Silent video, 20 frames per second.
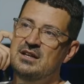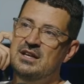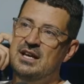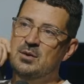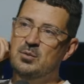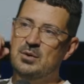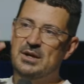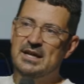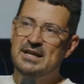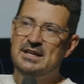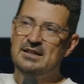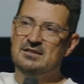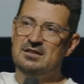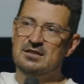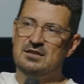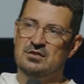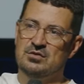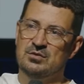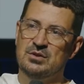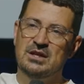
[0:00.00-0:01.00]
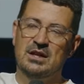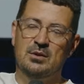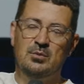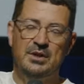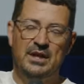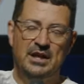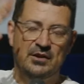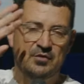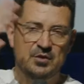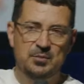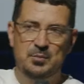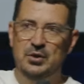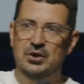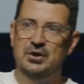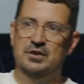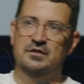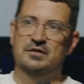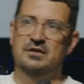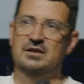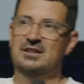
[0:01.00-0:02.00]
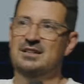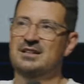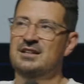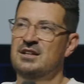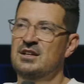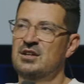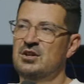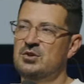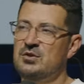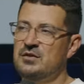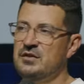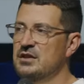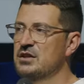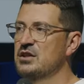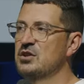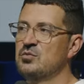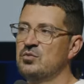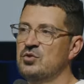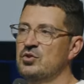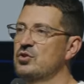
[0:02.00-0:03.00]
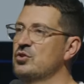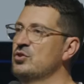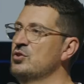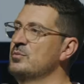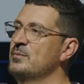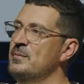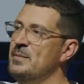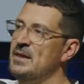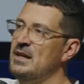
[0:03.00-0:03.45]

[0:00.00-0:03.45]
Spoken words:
And when I get to three, I want every person who's in the room,